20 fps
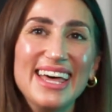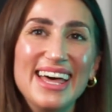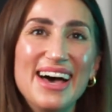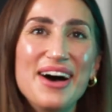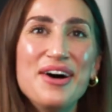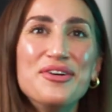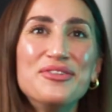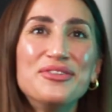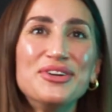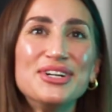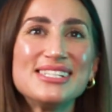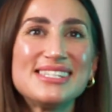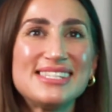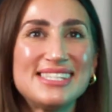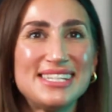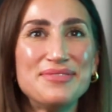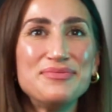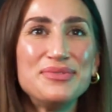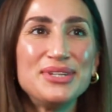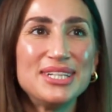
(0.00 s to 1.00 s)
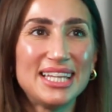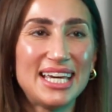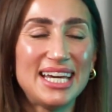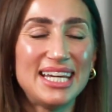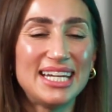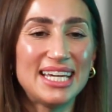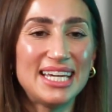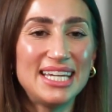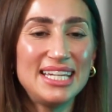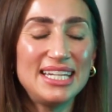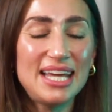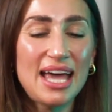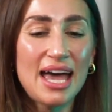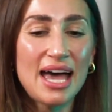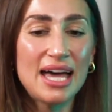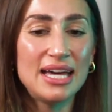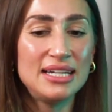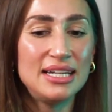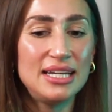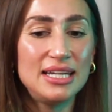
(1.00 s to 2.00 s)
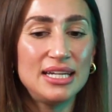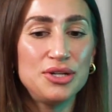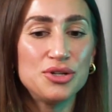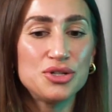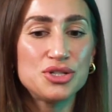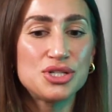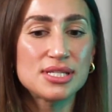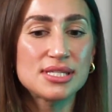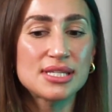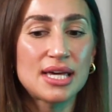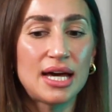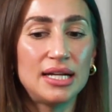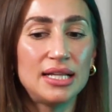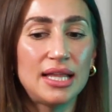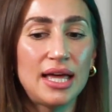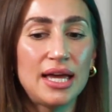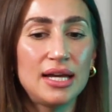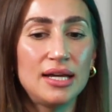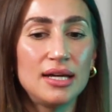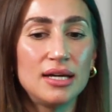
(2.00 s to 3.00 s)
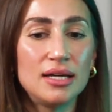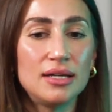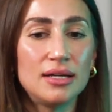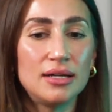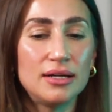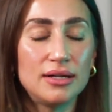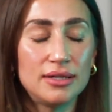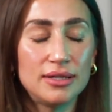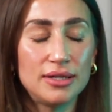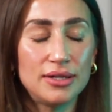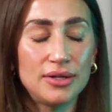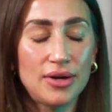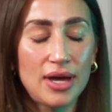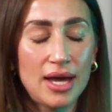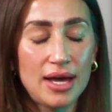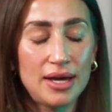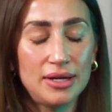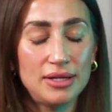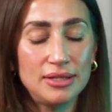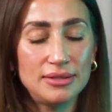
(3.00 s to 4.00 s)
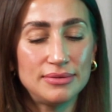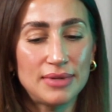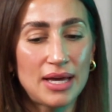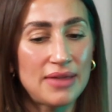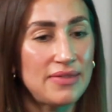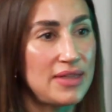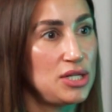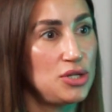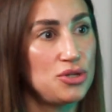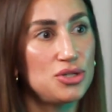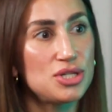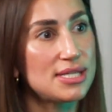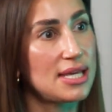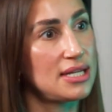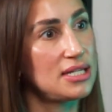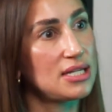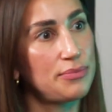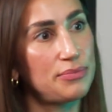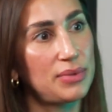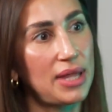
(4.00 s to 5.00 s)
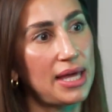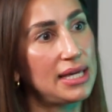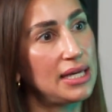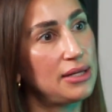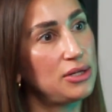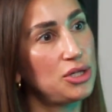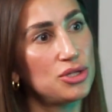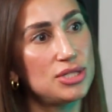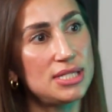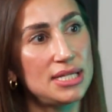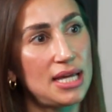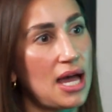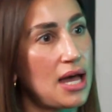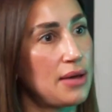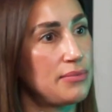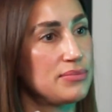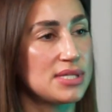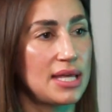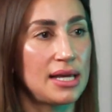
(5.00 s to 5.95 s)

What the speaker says: Overstimulated, and you're just kind of like, okay, and then you just end up like in your DMs.